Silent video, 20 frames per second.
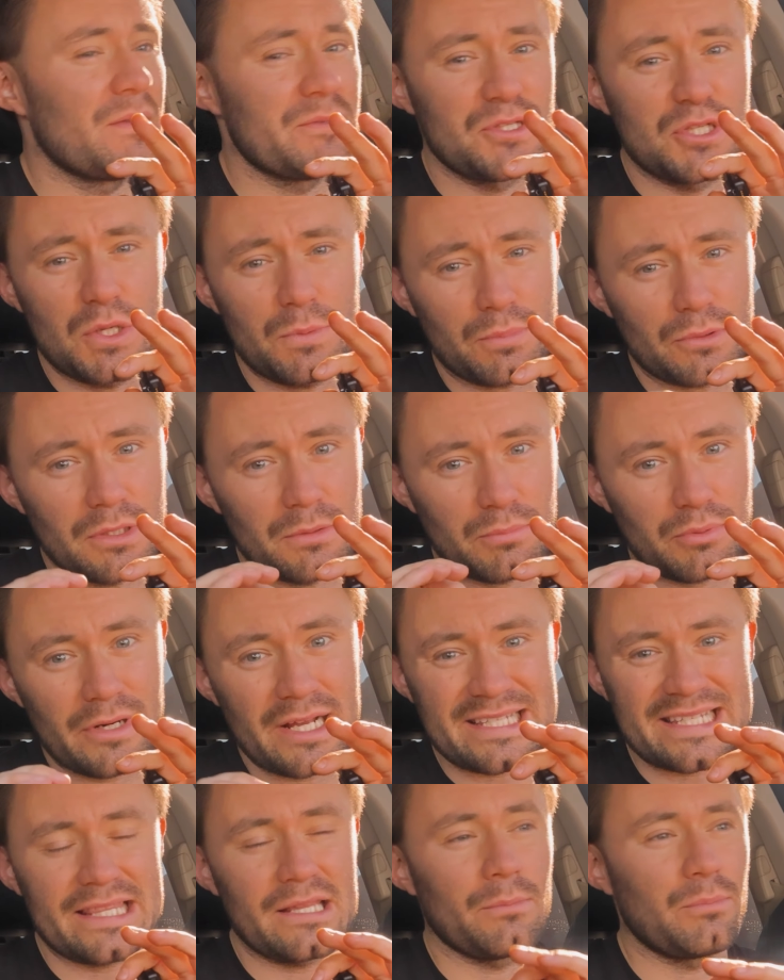Super
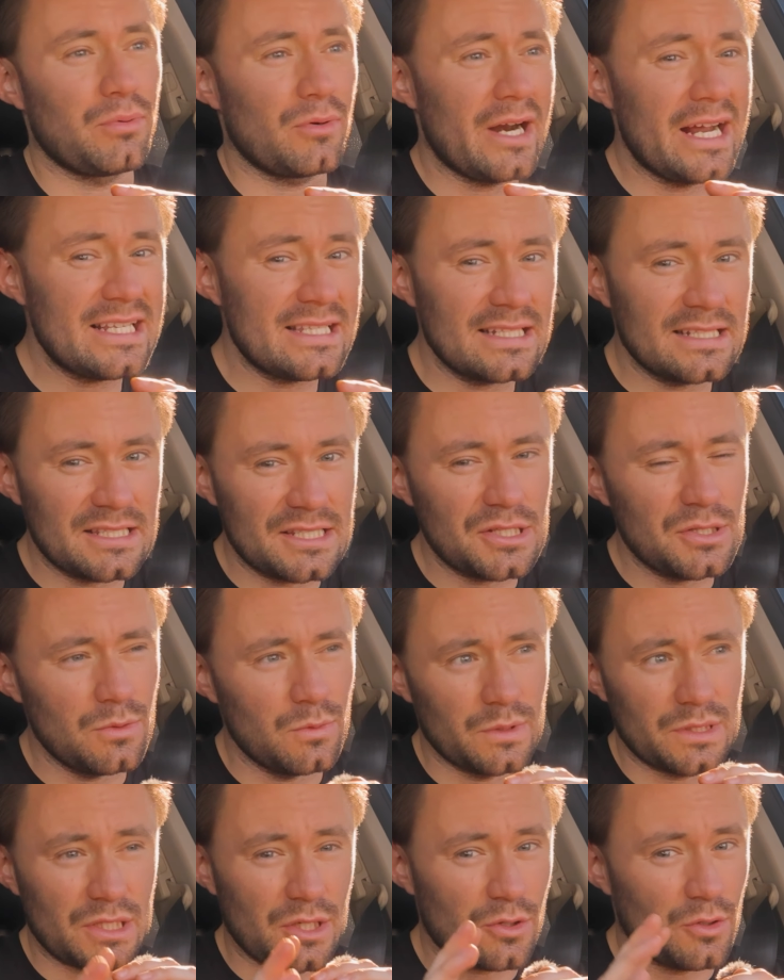impressed, and the pricing too
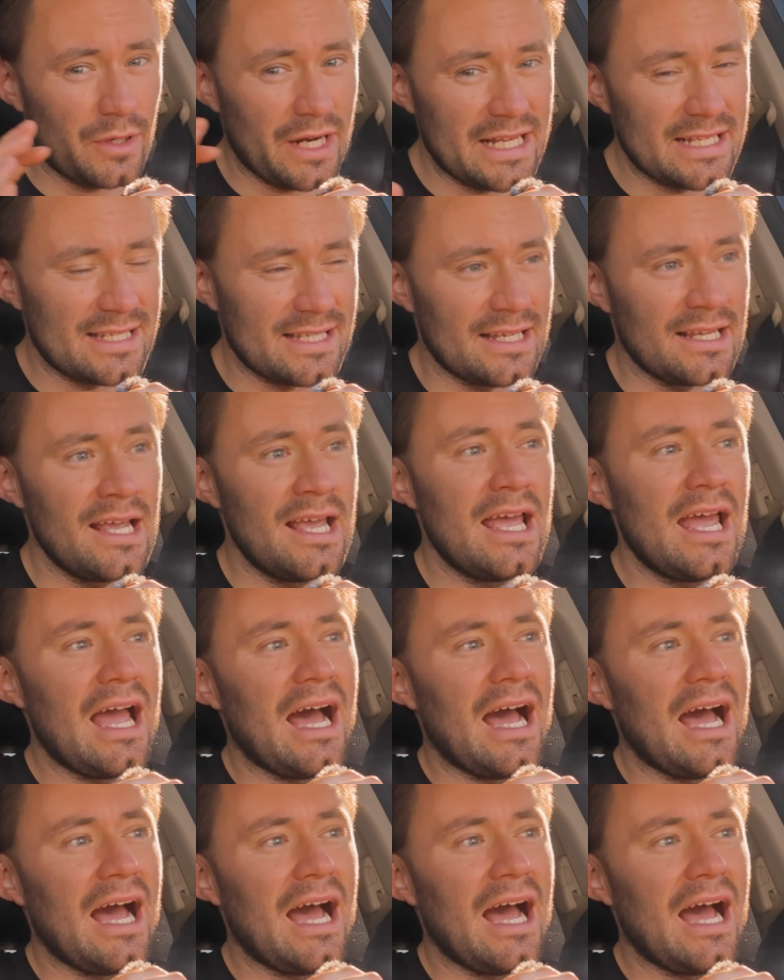was crazy.